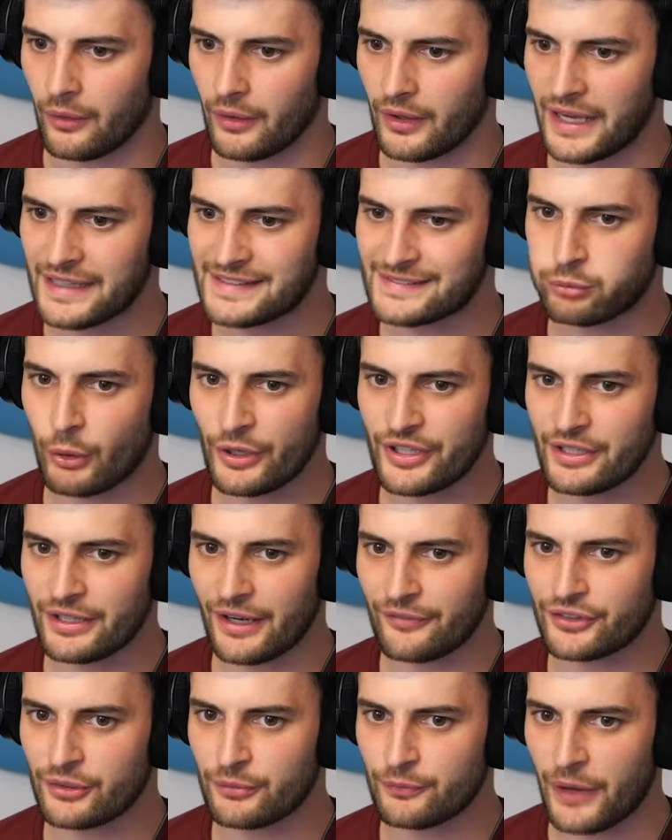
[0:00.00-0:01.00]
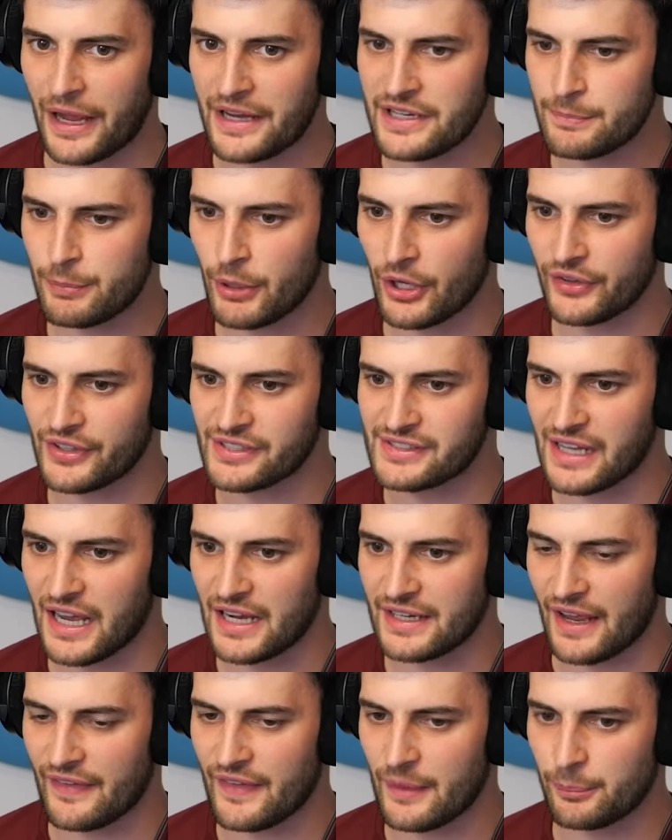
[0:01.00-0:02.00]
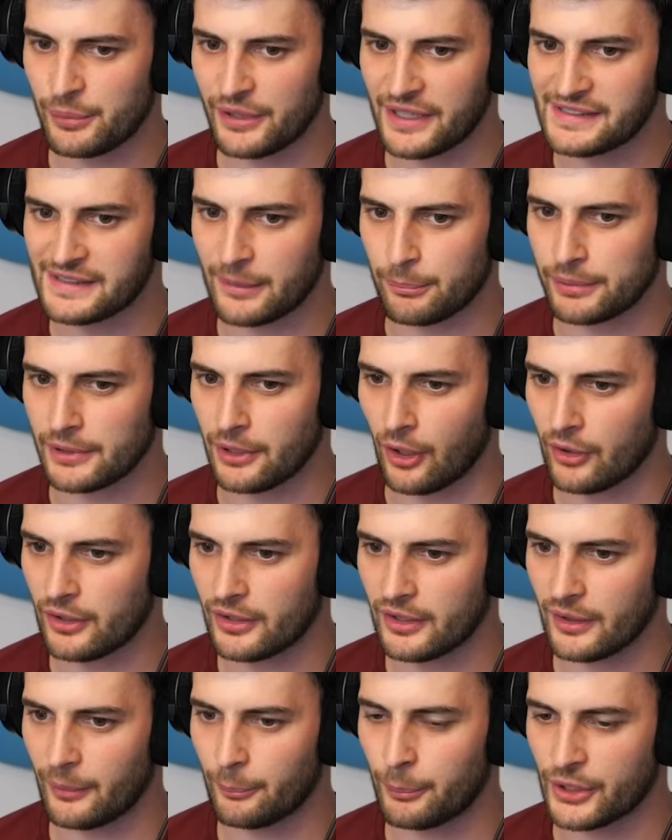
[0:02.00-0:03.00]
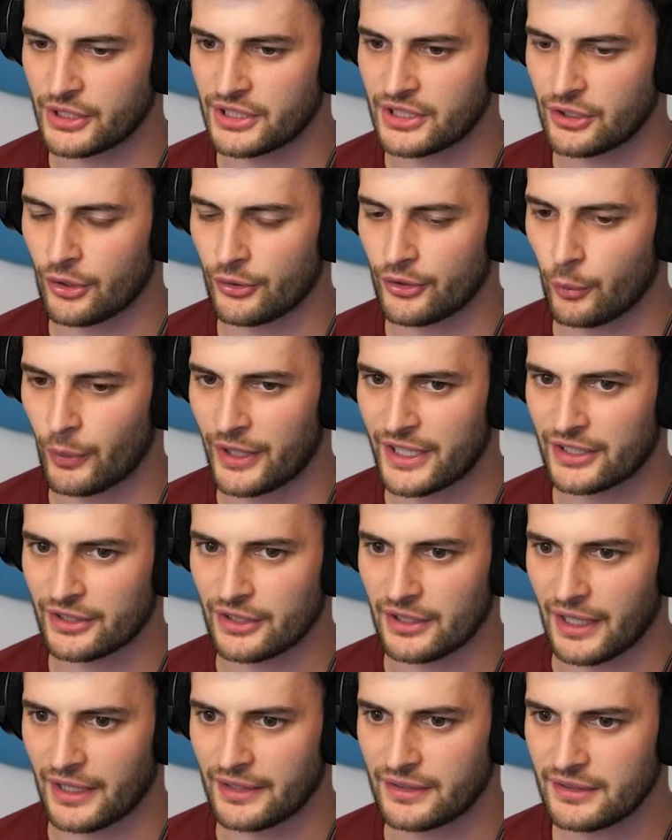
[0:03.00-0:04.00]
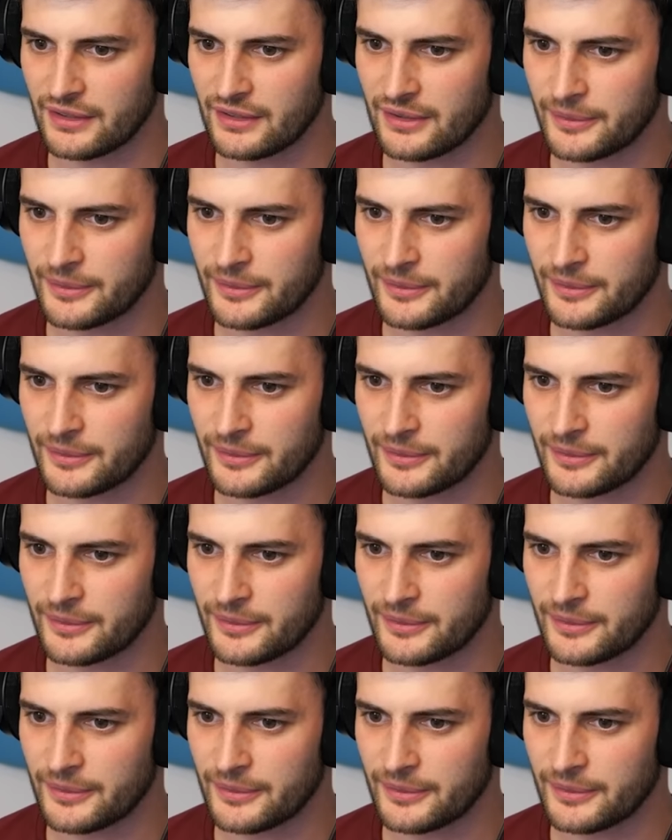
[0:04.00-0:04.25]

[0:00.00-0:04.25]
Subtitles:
It's when you have to end up on the side and then place a block, but you don't know where you're going to land.